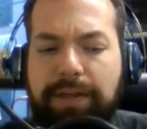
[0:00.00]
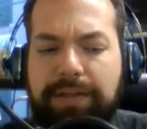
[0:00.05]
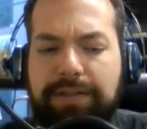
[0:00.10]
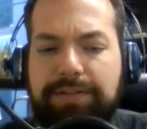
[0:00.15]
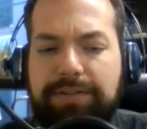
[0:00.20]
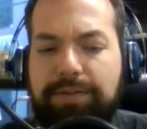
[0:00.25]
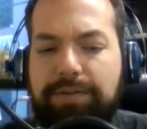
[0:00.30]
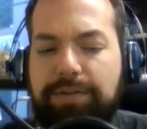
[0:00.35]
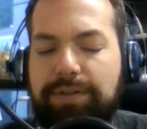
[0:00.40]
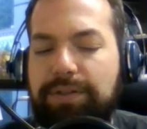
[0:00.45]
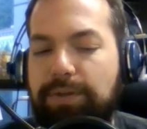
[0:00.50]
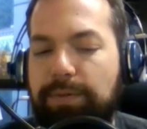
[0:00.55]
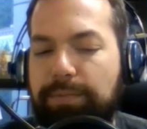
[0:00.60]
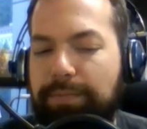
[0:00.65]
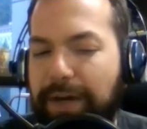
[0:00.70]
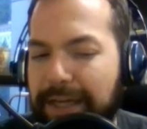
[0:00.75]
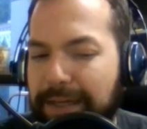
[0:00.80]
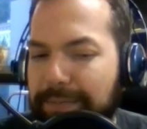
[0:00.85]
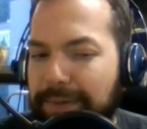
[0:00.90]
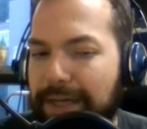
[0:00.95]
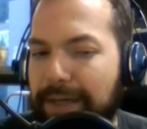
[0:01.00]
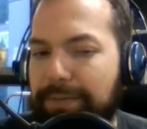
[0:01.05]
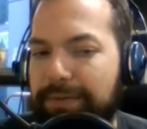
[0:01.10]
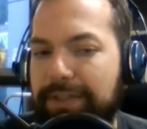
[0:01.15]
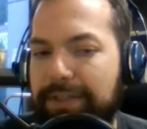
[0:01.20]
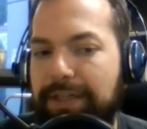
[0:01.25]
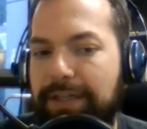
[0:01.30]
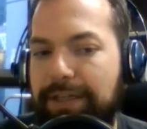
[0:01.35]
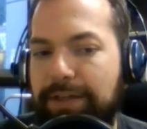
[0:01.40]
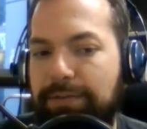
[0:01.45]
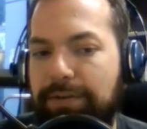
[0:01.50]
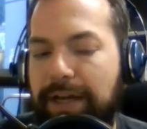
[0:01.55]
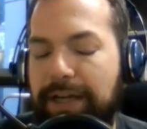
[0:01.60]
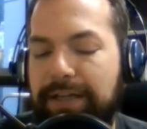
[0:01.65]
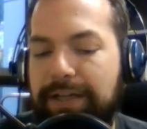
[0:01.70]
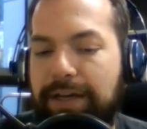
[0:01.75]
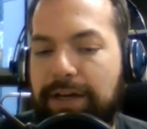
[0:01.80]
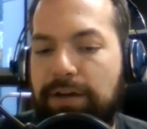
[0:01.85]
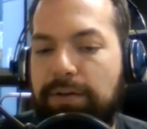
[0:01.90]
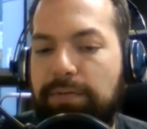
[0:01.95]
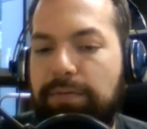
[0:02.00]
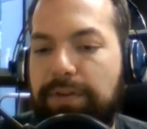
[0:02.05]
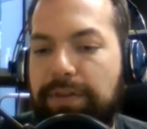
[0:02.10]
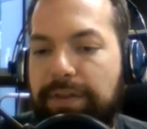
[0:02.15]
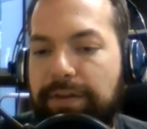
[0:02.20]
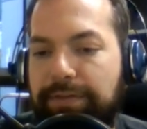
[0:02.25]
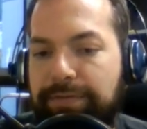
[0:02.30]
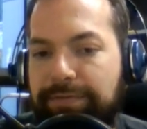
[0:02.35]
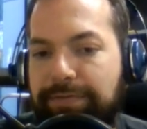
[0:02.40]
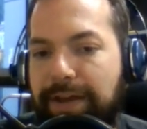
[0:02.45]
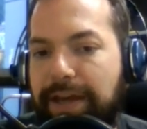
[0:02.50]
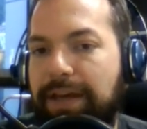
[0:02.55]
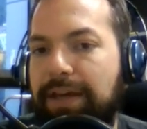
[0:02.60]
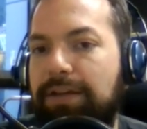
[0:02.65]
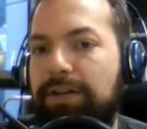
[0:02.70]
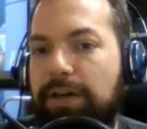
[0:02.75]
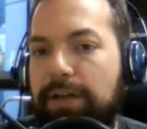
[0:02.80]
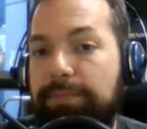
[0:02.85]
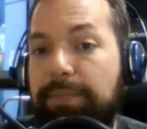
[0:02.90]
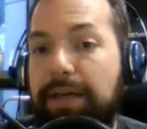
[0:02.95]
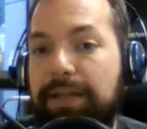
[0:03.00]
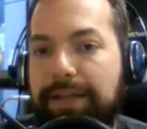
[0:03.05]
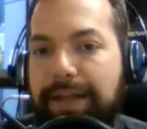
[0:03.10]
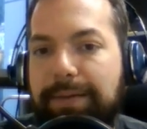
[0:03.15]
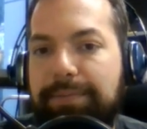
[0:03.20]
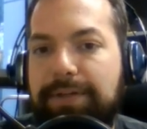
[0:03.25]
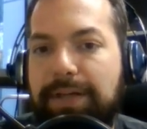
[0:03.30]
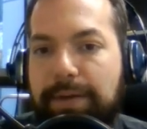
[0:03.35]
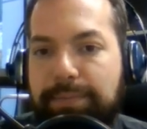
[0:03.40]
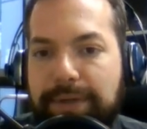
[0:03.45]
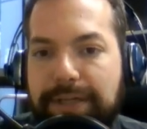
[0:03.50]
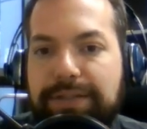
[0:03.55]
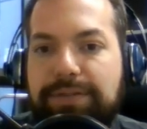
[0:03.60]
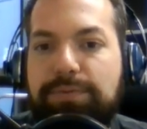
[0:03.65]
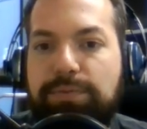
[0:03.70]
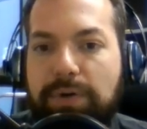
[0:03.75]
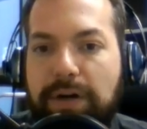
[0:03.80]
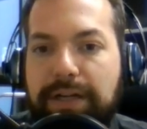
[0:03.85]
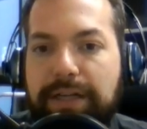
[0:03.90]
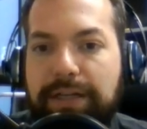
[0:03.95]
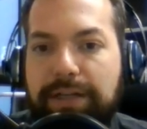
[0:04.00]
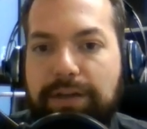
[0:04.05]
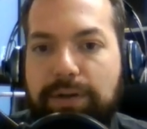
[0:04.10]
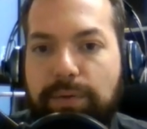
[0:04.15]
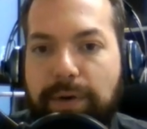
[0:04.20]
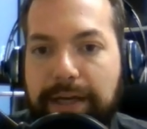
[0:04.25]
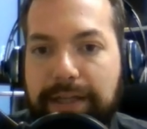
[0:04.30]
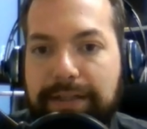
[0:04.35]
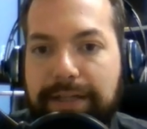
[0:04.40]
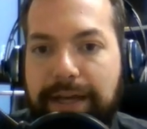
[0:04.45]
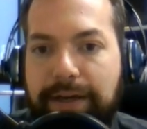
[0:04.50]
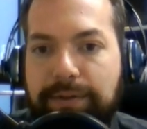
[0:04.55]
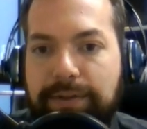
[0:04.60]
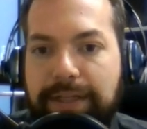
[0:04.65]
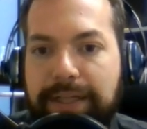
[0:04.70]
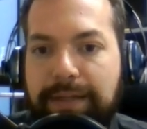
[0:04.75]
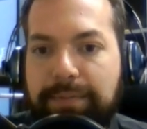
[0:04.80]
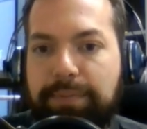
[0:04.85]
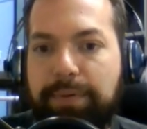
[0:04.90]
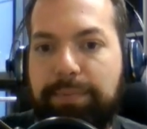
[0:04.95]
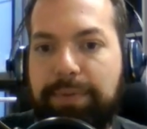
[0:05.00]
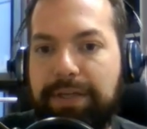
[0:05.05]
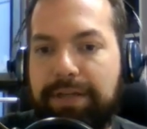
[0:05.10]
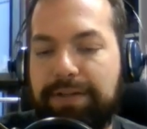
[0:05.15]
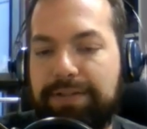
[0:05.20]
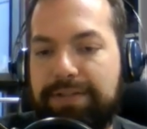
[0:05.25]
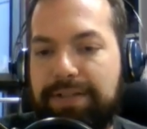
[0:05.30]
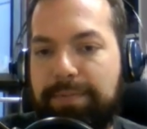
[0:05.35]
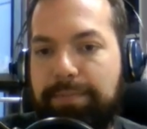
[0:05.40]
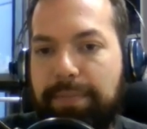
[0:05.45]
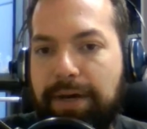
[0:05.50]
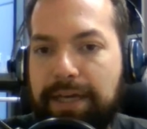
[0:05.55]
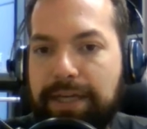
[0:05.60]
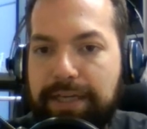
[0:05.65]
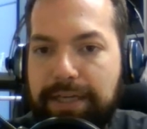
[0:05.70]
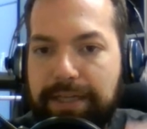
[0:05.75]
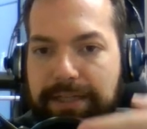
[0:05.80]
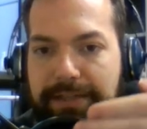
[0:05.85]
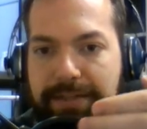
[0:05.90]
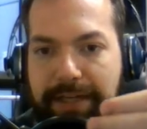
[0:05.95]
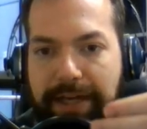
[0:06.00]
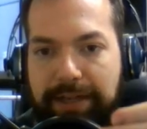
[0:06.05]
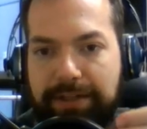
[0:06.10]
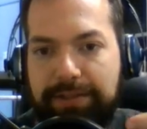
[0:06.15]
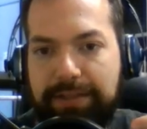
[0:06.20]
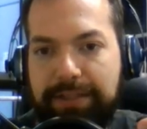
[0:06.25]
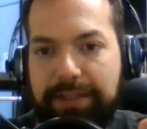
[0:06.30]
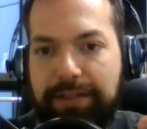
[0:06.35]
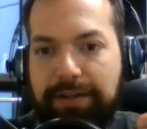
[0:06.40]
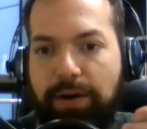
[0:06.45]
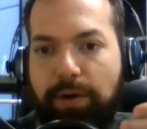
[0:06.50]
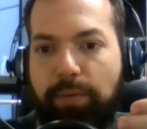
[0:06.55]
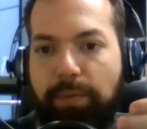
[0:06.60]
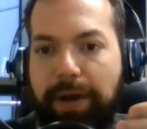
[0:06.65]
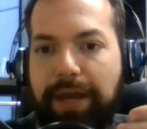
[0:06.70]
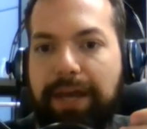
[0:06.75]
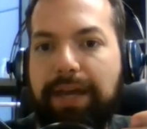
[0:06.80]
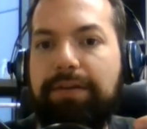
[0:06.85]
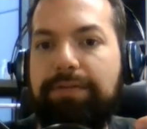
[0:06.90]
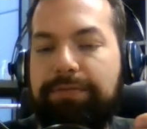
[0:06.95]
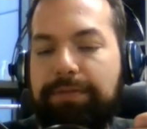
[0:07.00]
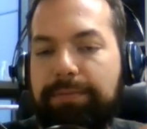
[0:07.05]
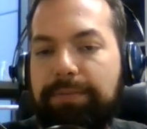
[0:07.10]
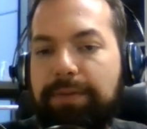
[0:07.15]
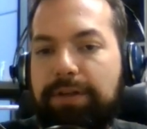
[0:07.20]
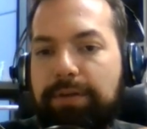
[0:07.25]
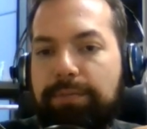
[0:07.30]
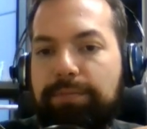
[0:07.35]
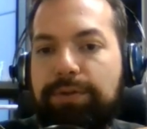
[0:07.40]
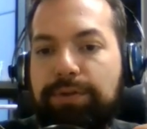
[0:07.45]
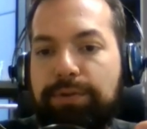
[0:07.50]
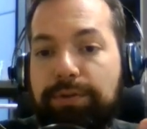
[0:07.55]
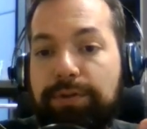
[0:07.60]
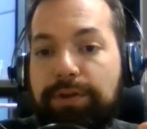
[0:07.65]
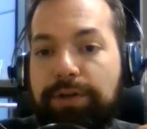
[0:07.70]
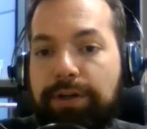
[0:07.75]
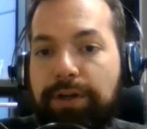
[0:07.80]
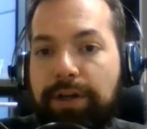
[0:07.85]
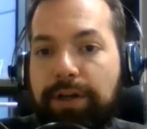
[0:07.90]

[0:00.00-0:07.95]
So you might be able to hear right now, the fan on my laptop is running quite loudly, but because the mic is actually away from the computer,